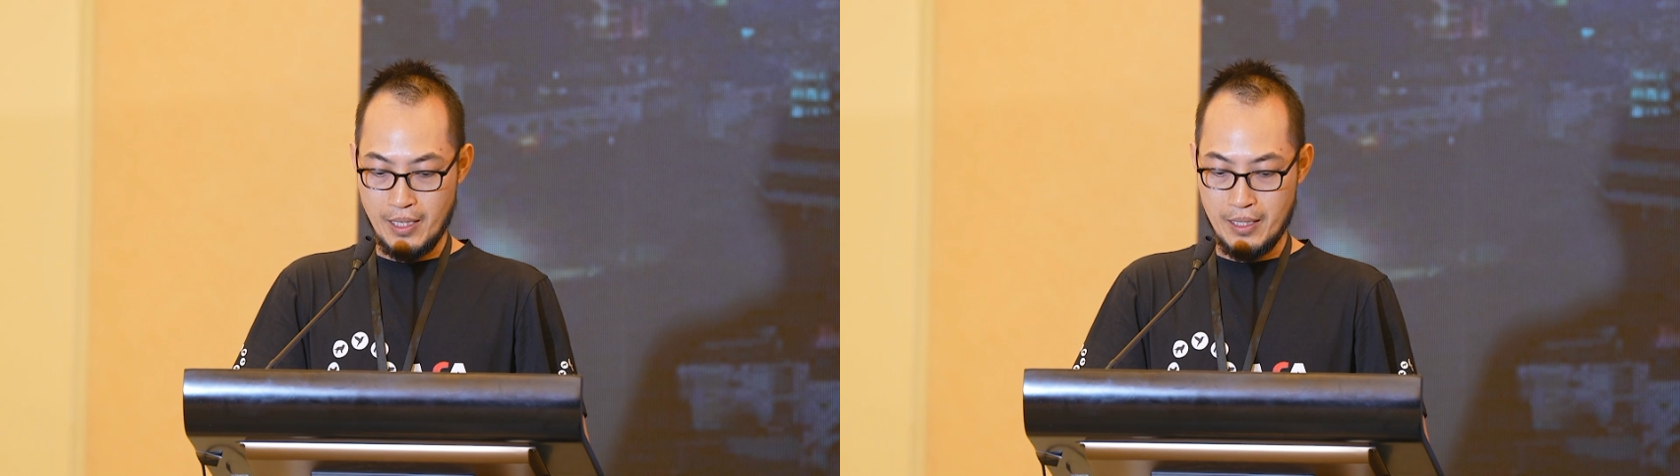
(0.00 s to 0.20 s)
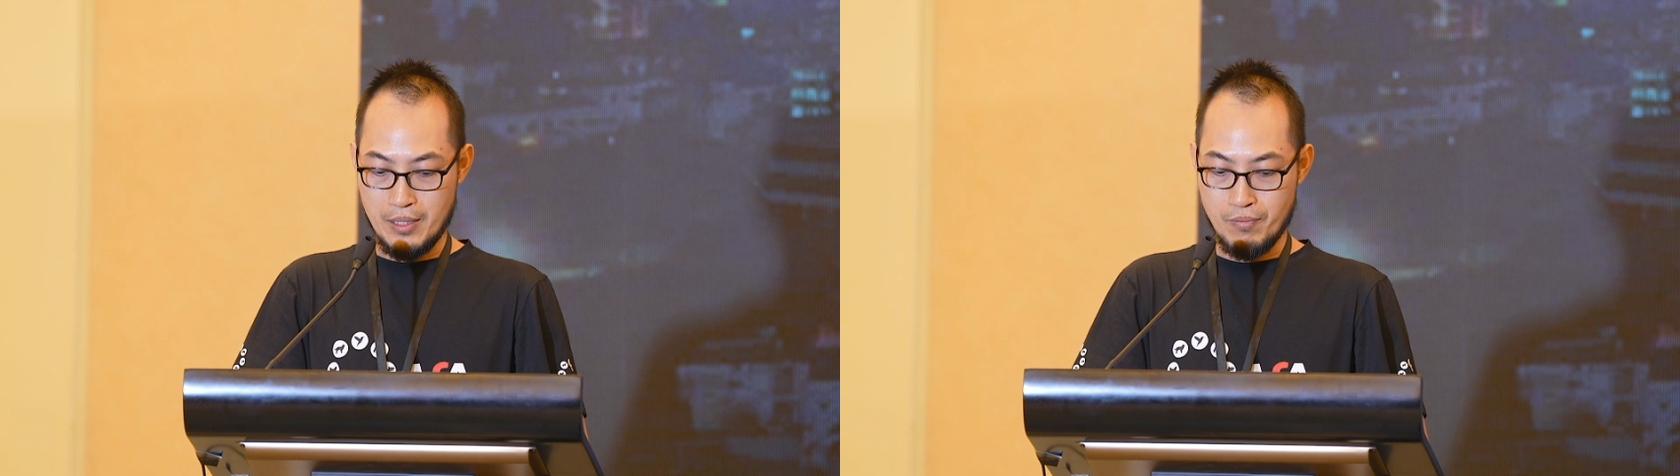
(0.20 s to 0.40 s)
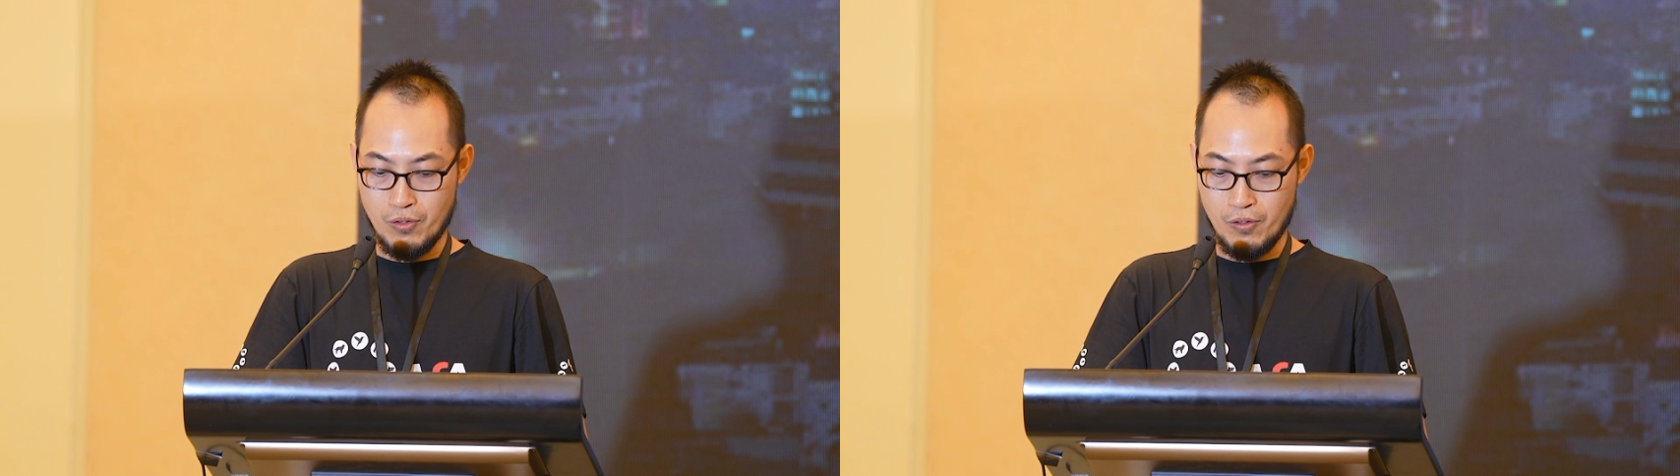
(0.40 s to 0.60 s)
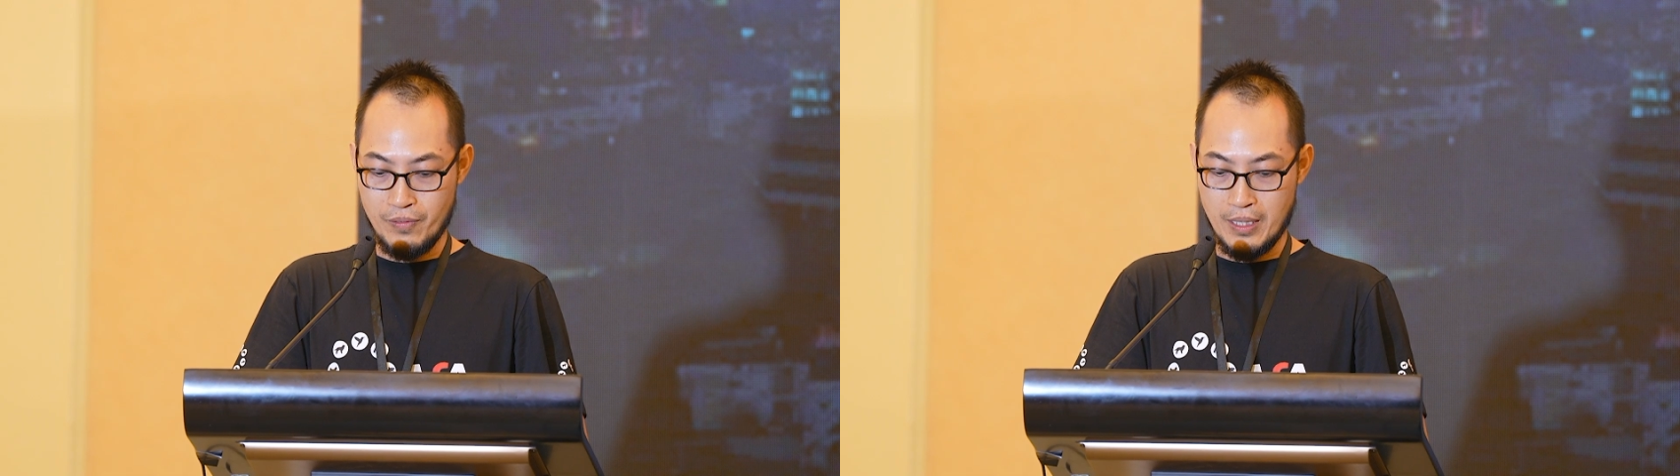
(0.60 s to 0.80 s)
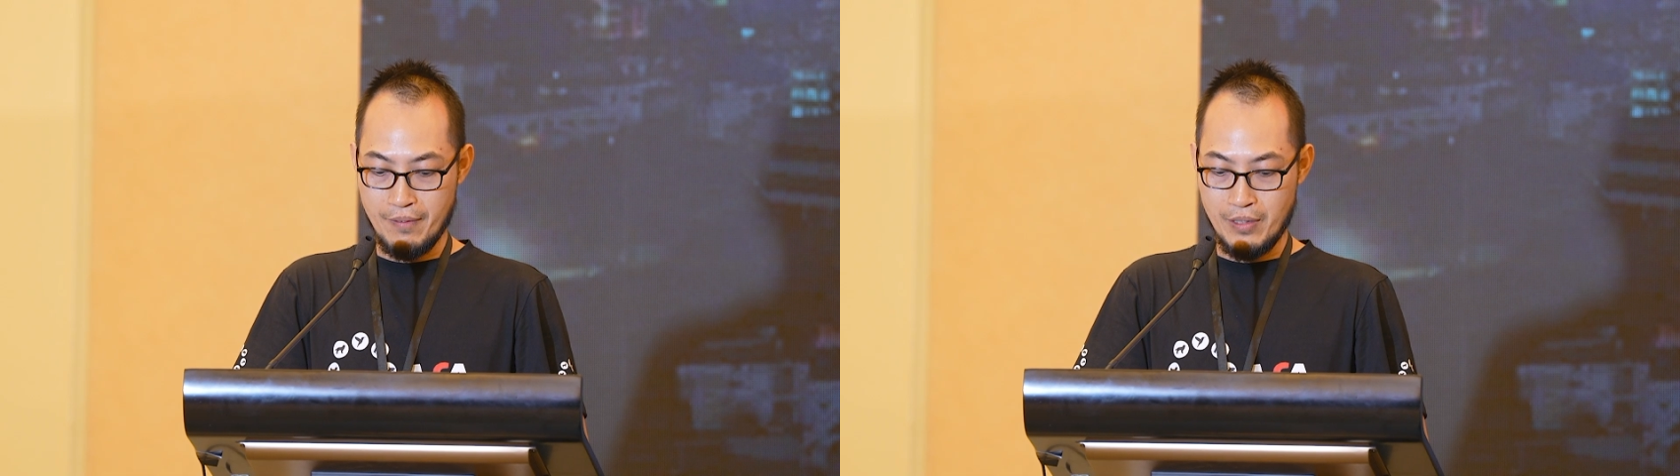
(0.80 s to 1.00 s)
and improve
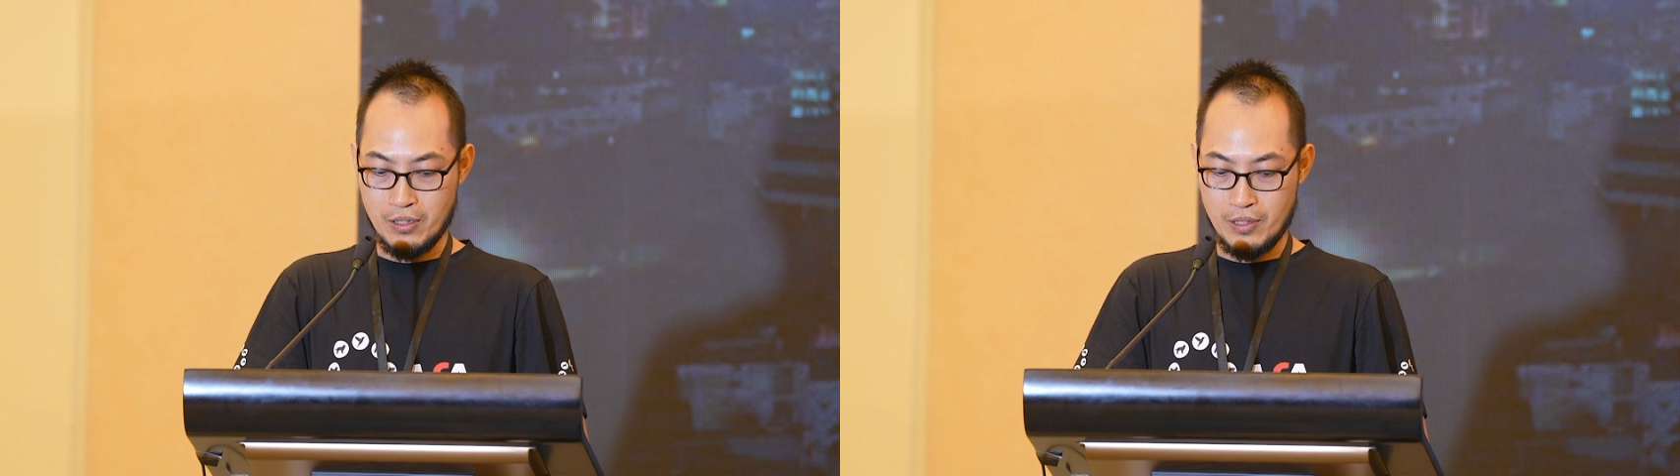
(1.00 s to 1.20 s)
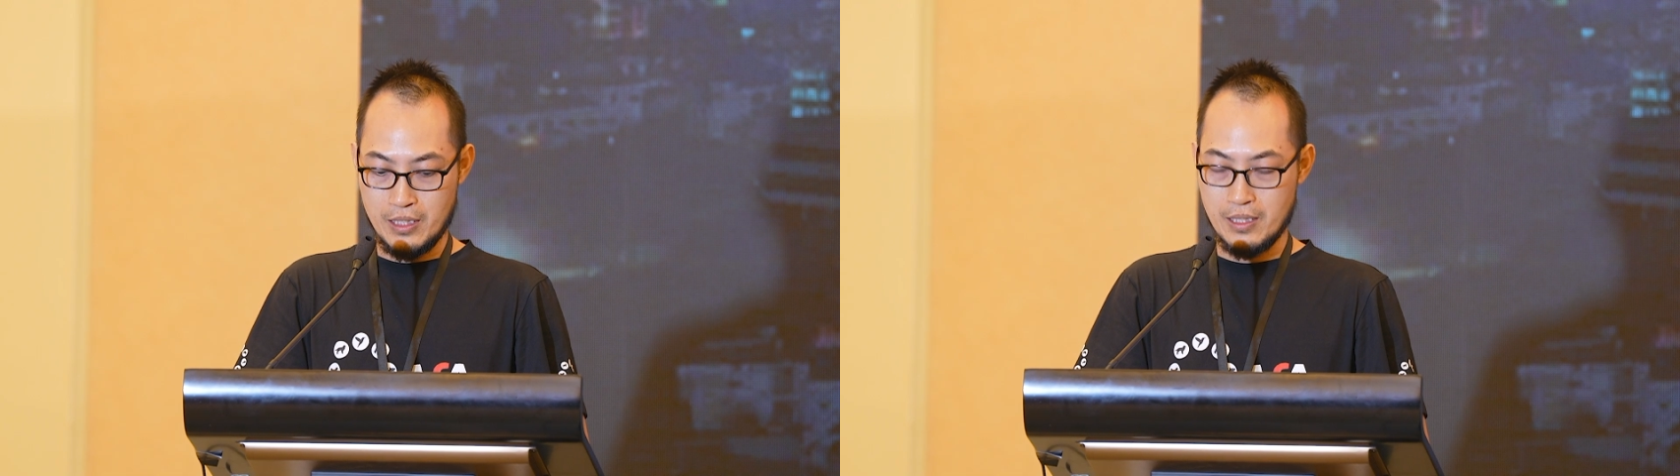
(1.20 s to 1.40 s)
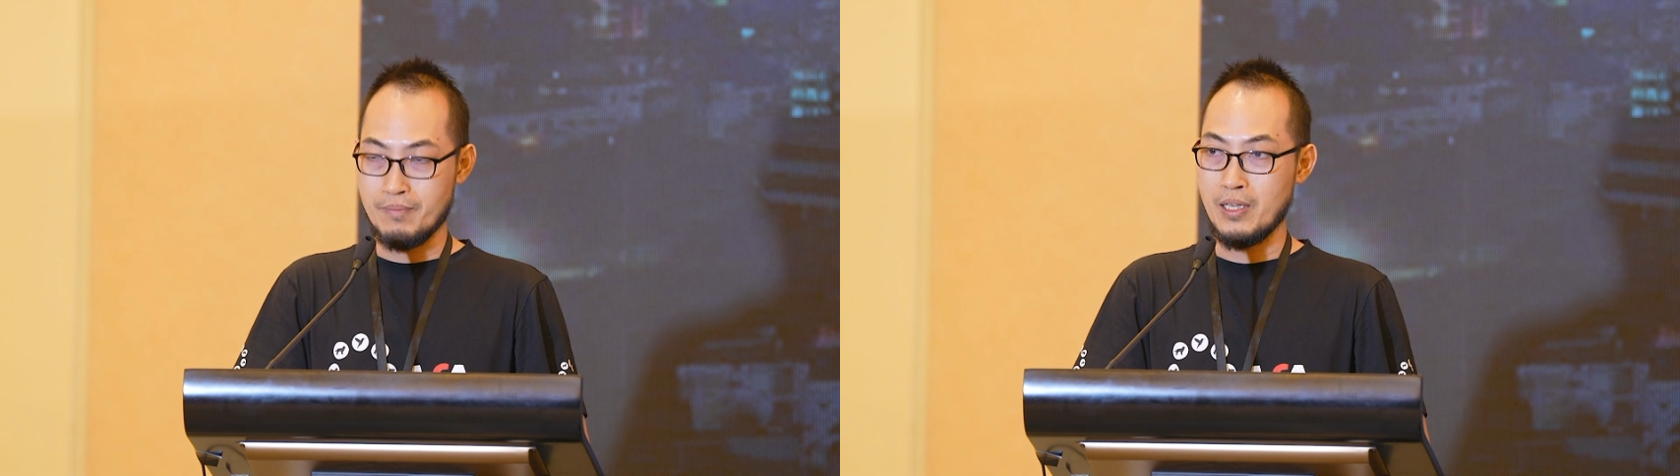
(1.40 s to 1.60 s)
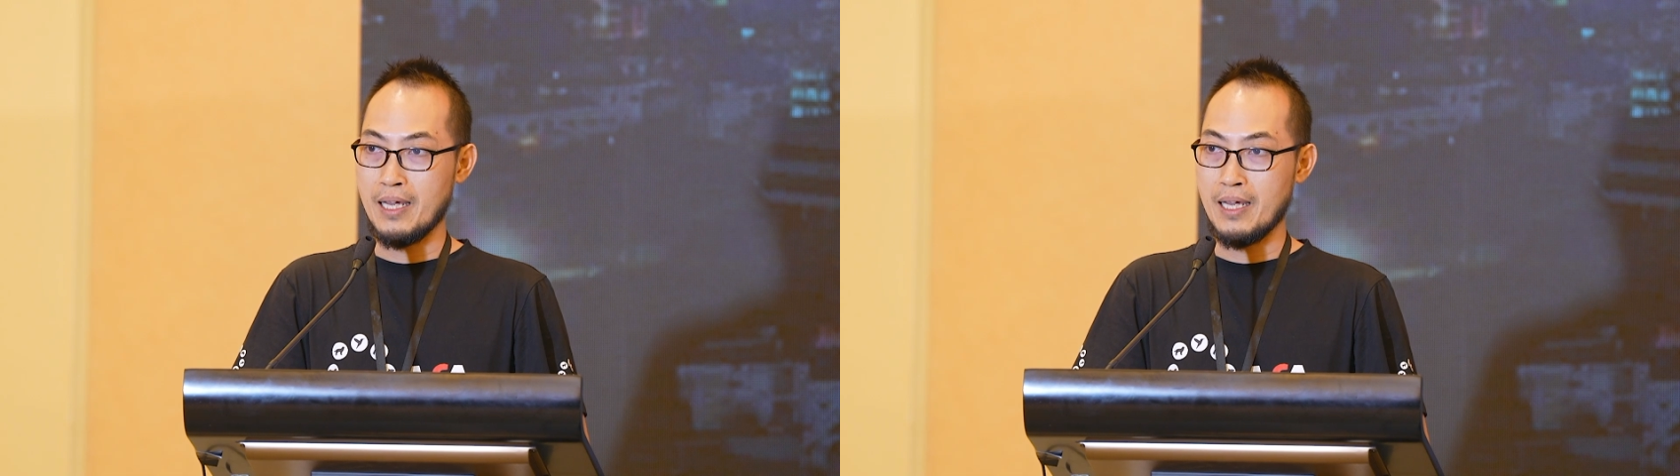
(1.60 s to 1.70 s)
the living condition of the